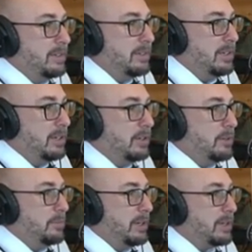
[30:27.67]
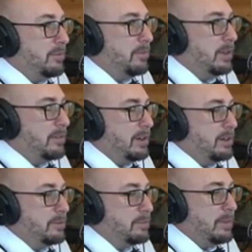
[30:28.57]
You know, my
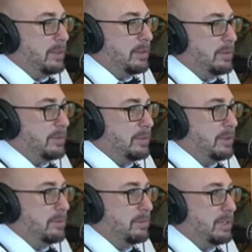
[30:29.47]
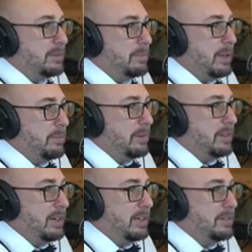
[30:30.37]
configurator was my little piece of paper
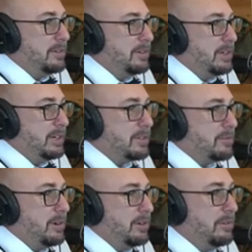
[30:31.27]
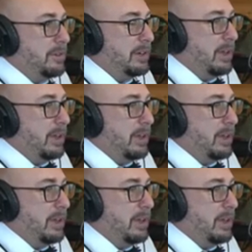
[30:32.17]
that I'd draw out a square on.